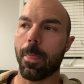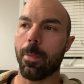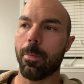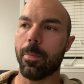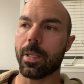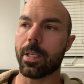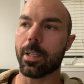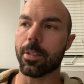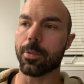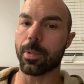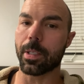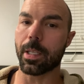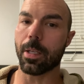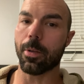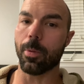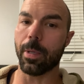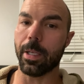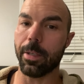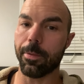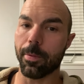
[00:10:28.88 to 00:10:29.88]
Because we'll get
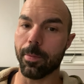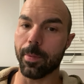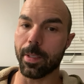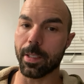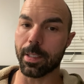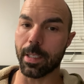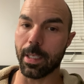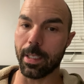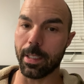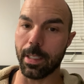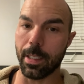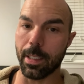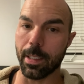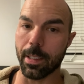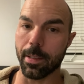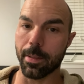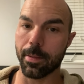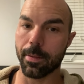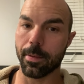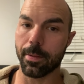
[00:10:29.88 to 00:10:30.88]
away from this
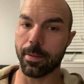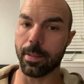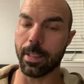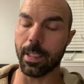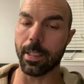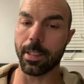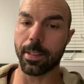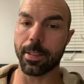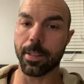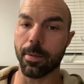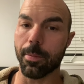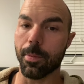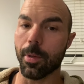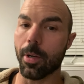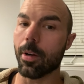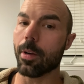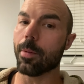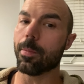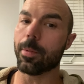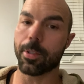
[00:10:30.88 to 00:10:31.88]
idea that it's some
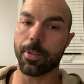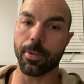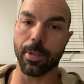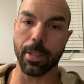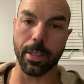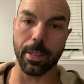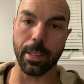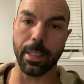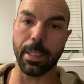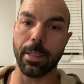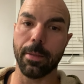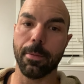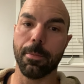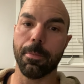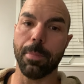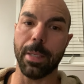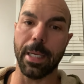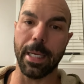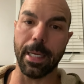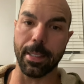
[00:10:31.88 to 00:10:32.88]
arbitrary,
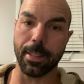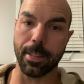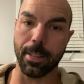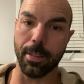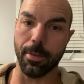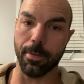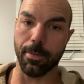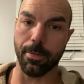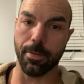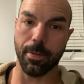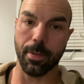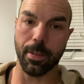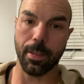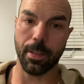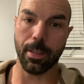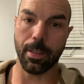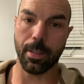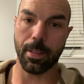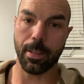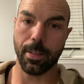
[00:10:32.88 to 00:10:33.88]
passive,
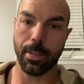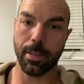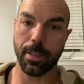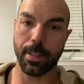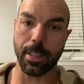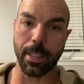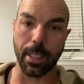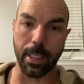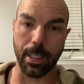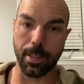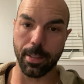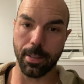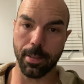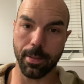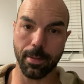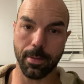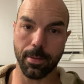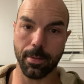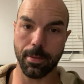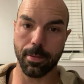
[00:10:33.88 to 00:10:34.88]
state,
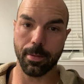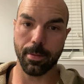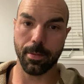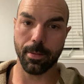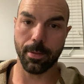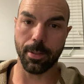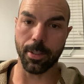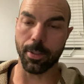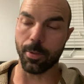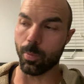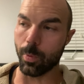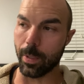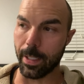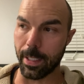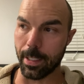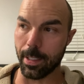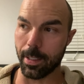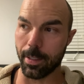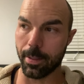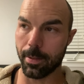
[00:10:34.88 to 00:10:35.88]
just
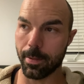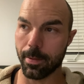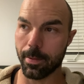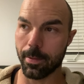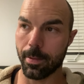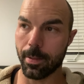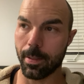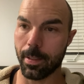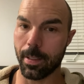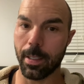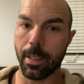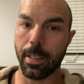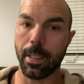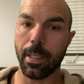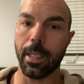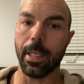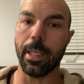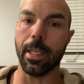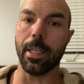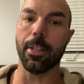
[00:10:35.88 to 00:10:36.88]
waiting.
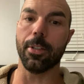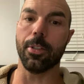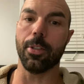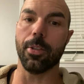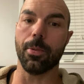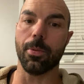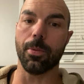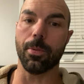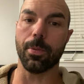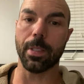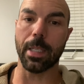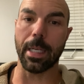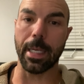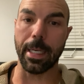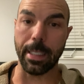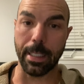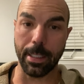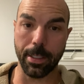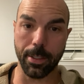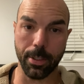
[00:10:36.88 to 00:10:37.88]
And you tie
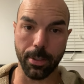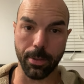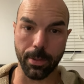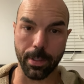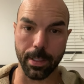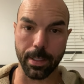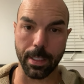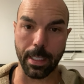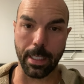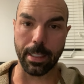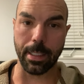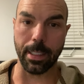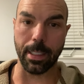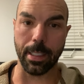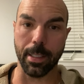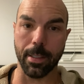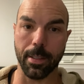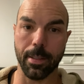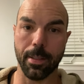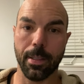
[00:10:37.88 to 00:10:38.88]
into this
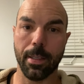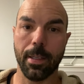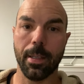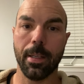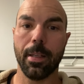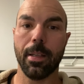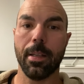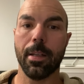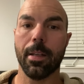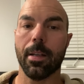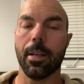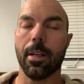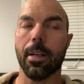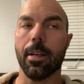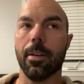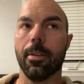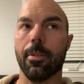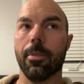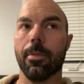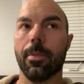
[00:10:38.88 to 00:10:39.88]
idea
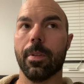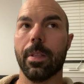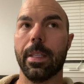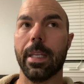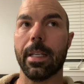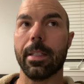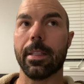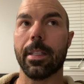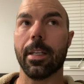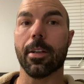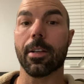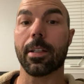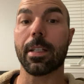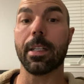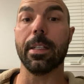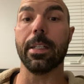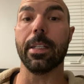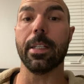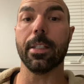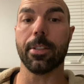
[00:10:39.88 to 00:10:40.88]
of that there are
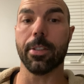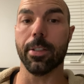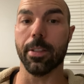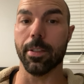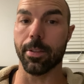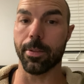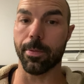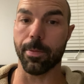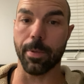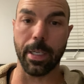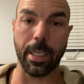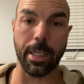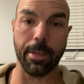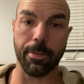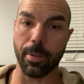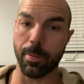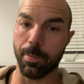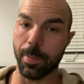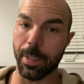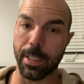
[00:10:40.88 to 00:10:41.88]
conditions for
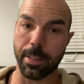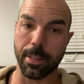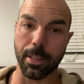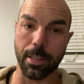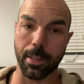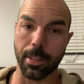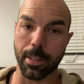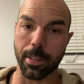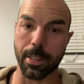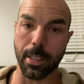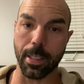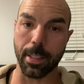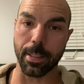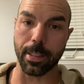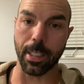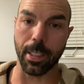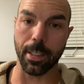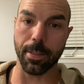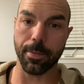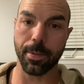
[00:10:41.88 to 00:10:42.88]
every blessing that God
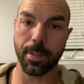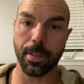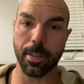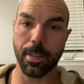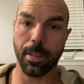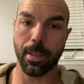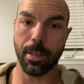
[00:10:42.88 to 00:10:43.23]
gives,